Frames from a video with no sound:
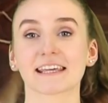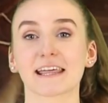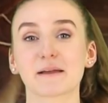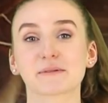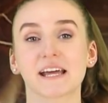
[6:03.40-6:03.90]
He
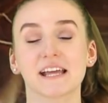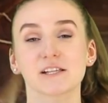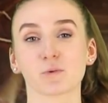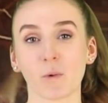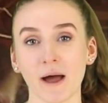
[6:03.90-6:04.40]
claims that
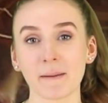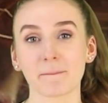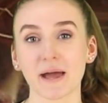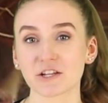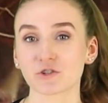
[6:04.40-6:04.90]
his
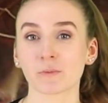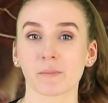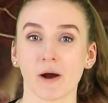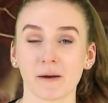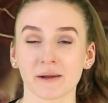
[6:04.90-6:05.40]
one bedroom
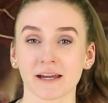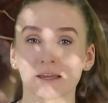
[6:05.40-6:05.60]
apartment